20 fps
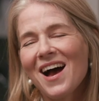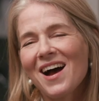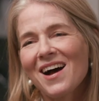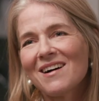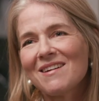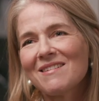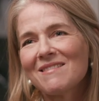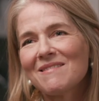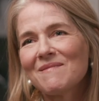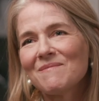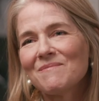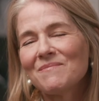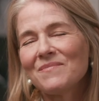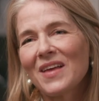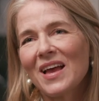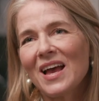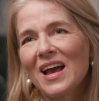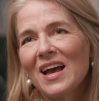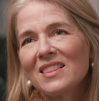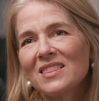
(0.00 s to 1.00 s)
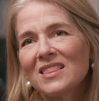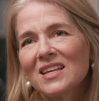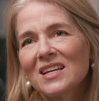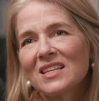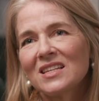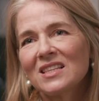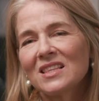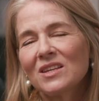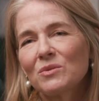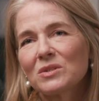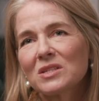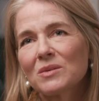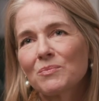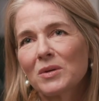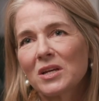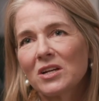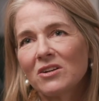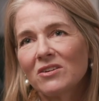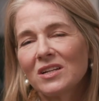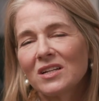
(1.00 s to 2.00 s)
Yeah. And then there was a
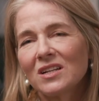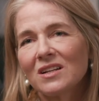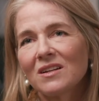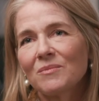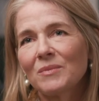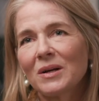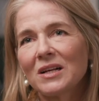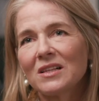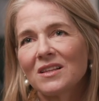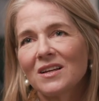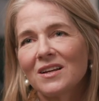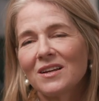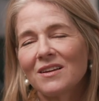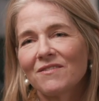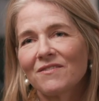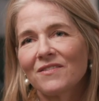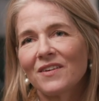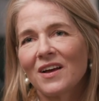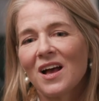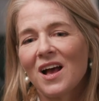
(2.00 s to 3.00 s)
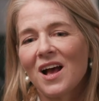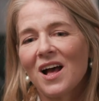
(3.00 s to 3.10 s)
period in my life